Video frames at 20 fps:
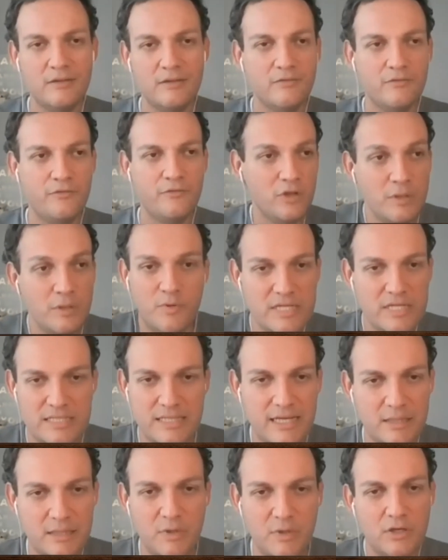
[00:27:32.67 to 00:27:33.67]
fully embrace
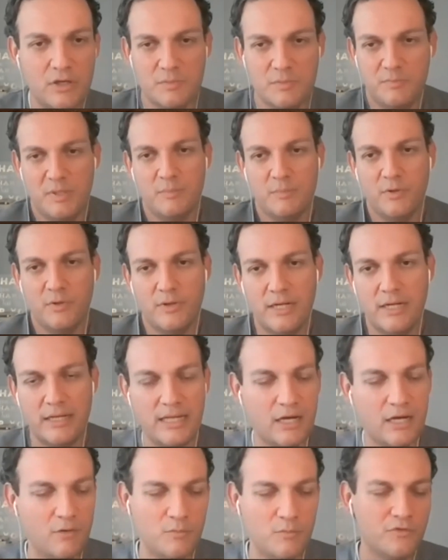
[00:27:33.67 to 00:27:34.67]
that because people are
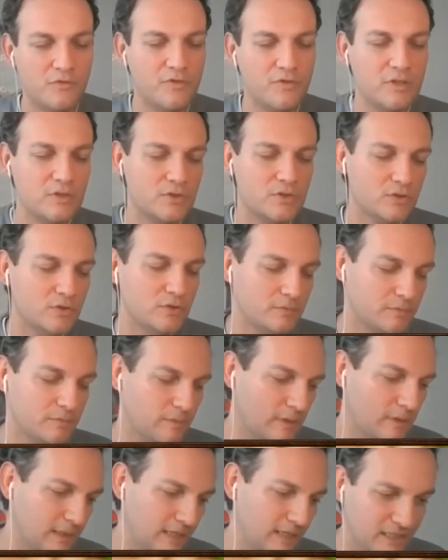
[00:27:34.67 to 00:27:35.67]
now moving to
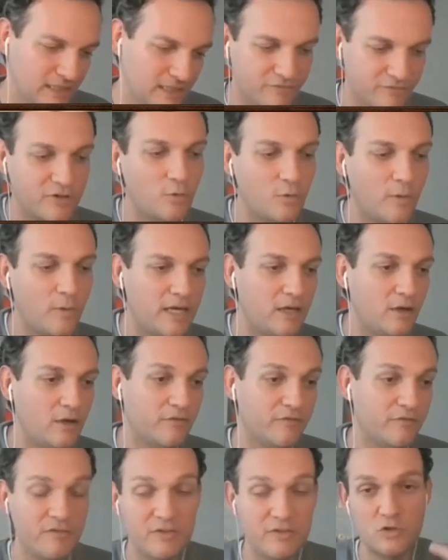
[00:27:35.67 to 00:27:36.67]
a different way
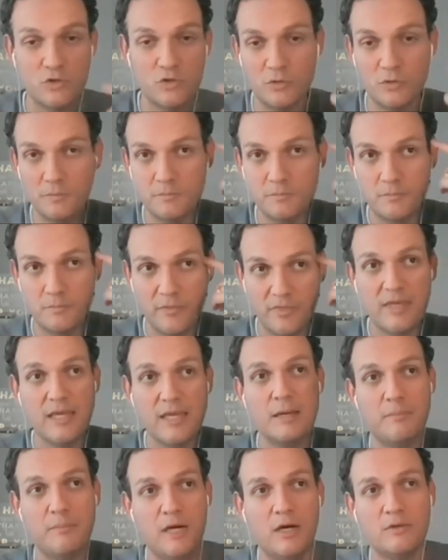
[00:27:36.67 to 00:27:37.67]
of even to think
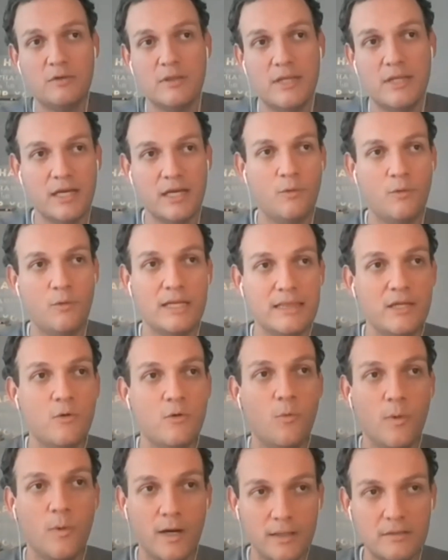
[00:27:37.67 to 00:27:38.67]
about like what they
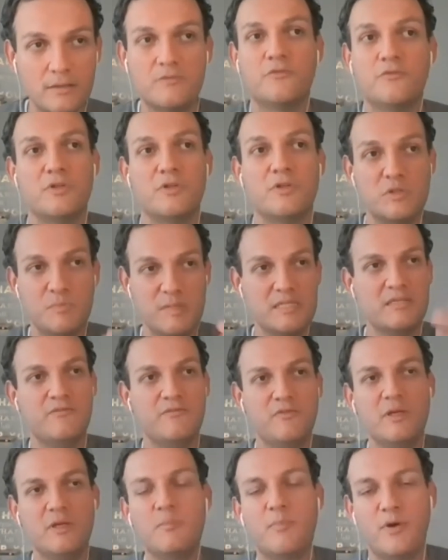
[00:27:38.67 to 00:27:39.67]
want from
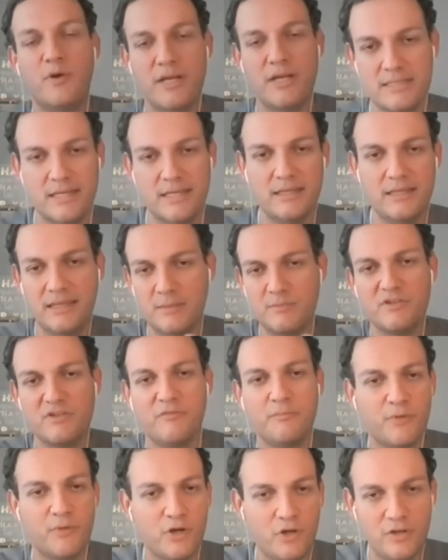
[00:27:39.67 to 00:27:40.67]
specific brands, like in terms
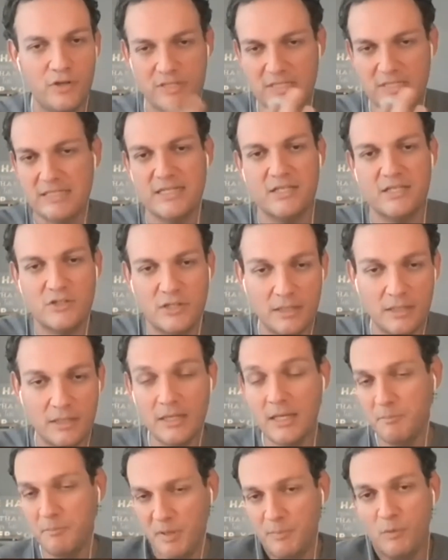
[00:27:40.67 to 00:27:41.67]
of products, etc.
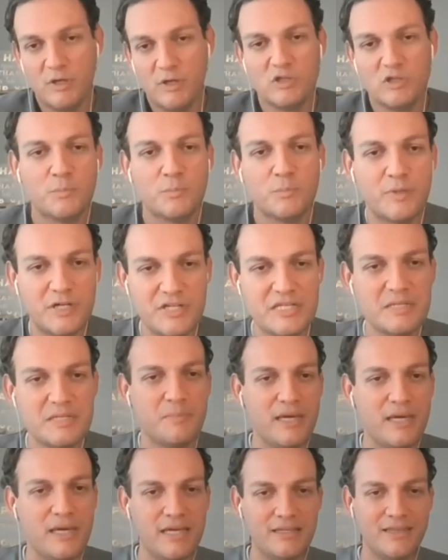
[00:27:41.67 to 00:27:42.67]
People want to
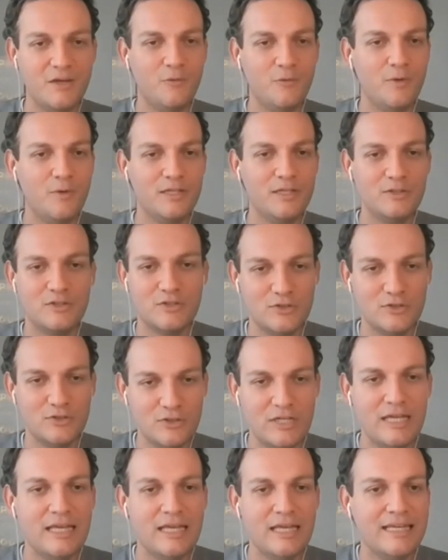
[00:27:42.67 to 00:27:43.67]
participate. They want
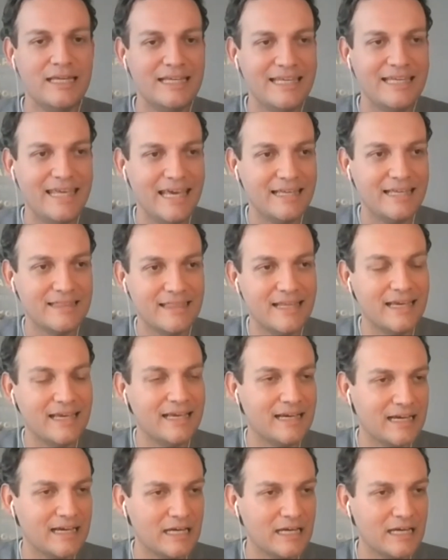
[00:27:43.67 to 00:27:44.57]
to get like